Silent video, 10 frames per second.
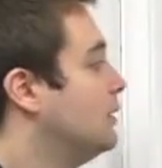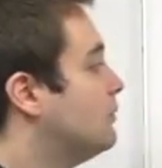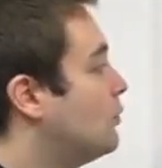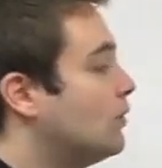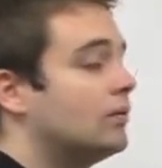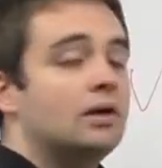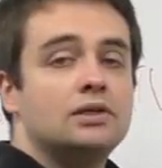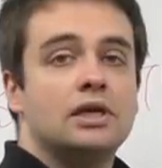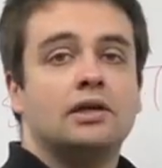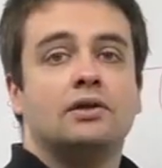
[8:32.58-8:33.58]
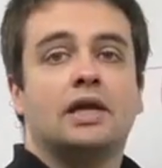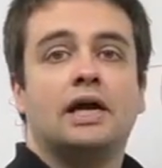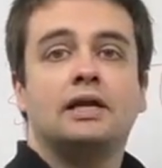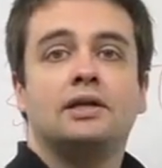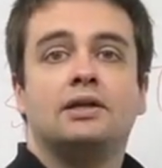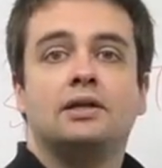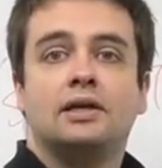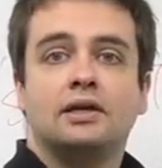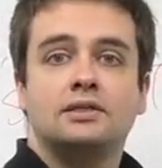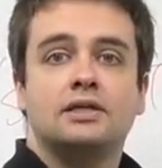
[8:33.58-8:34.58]
But what we're going to take a look at in the
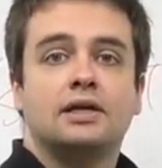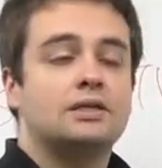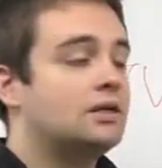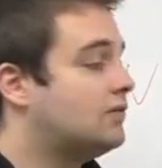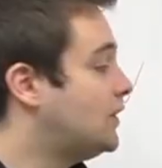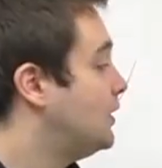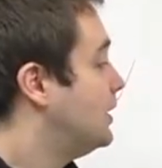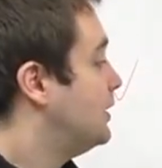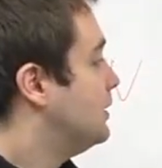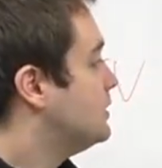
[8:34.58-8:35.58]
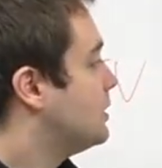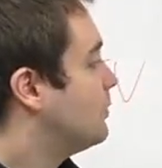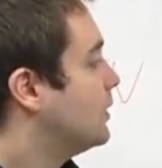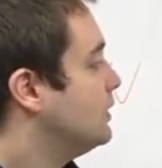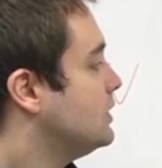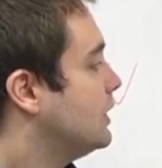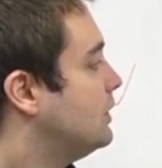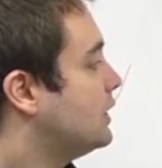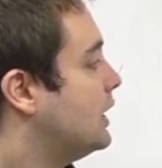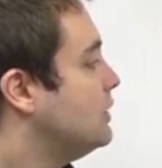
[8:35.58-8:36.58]
next activity is that we're going to take a
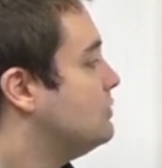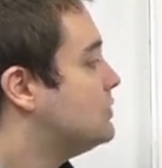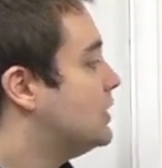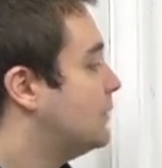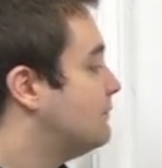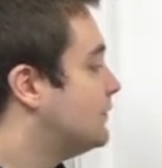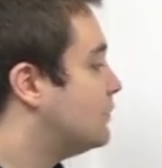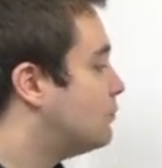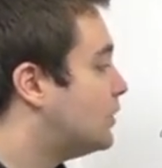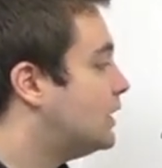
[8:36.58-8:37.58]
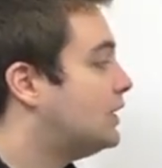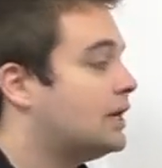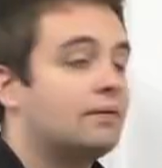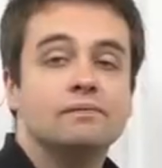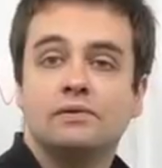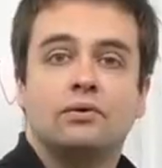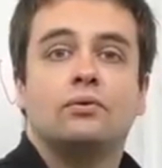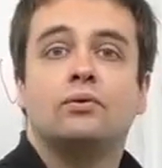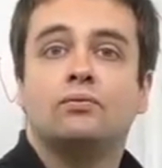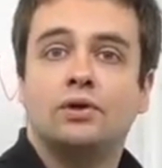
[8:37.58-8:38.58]
look at using realia,
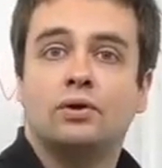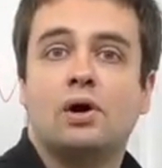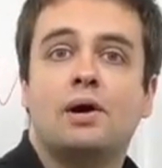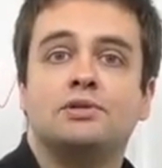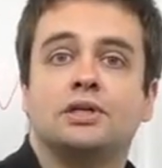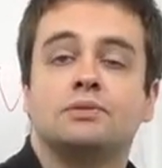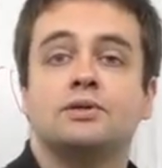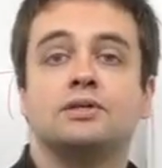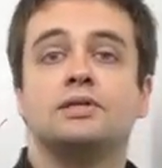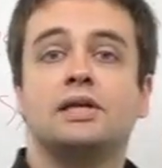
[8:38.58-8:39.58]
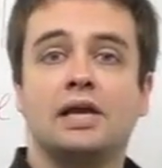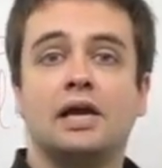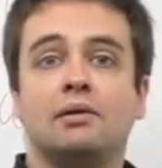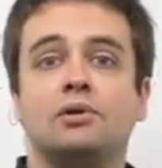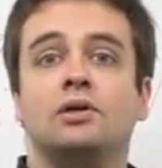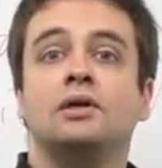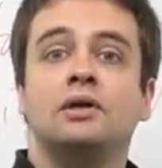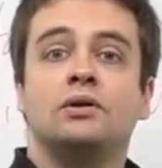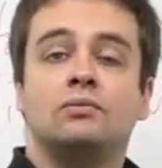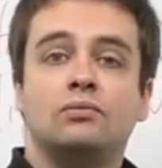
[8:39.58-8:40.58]
or real objects, because it can be
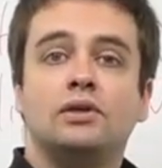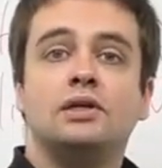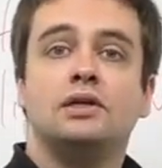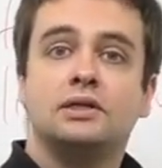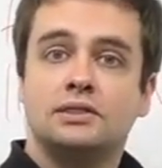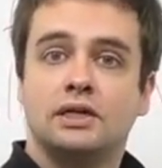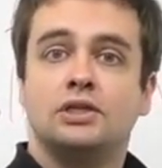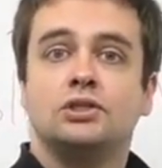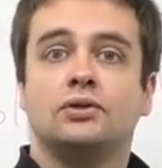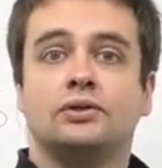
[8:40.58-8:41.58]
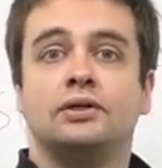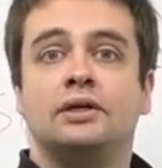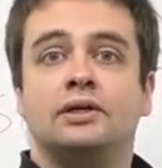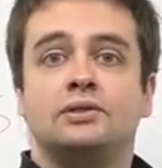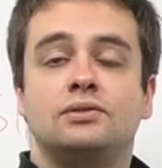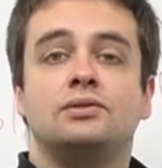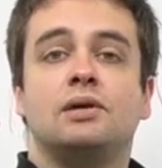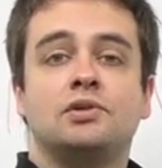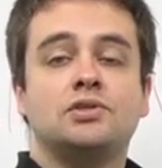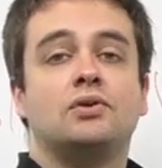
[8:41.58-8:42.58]
really essential to
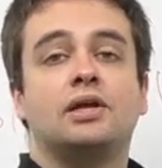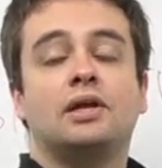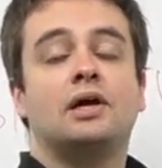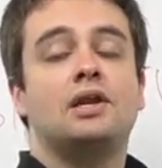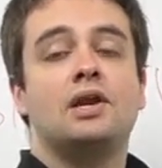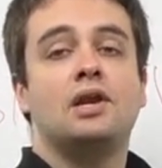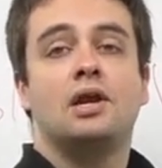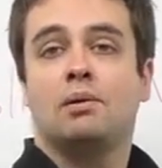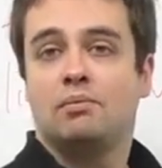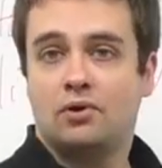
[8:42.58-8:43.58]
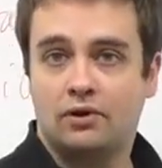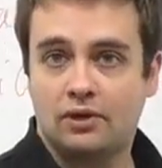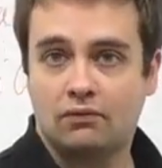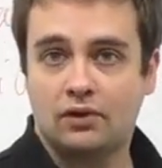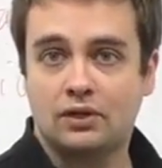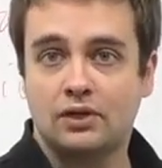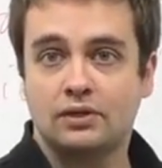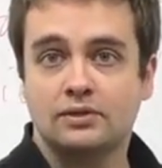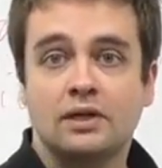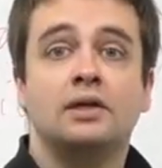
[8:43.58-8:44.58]
demonstrating a number of different
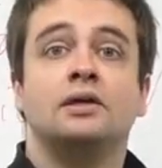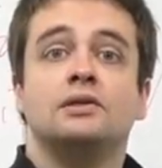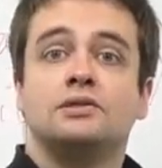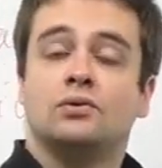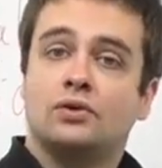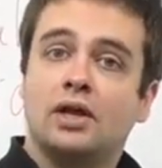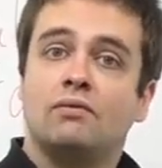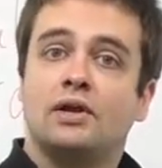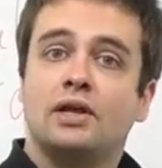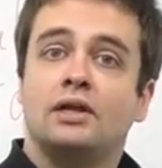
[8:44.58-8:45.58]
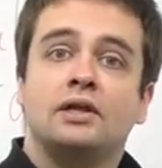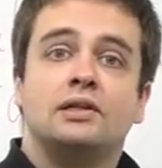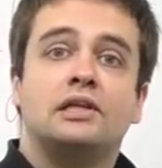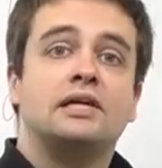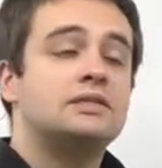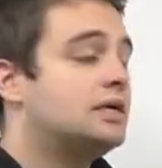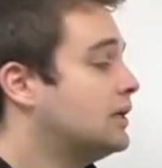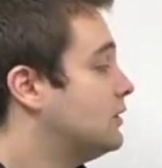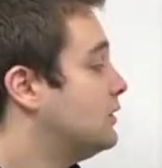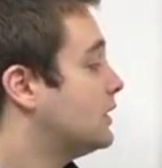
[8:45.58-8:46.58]
things. So get ready, let's
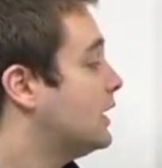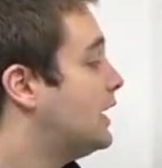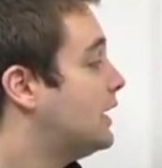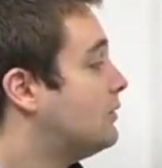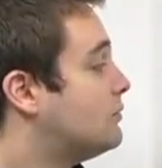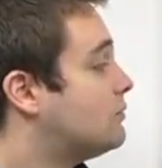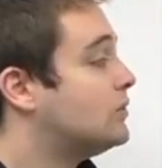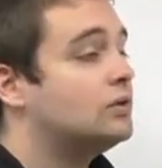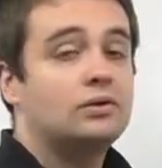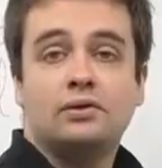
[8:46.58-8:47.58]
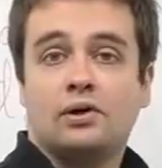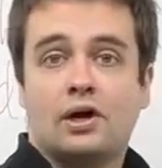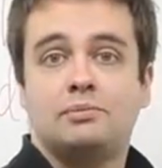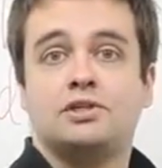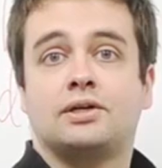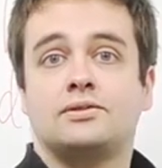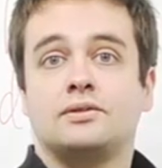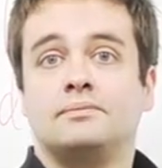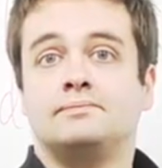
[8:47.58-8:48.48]
take a look at real objects.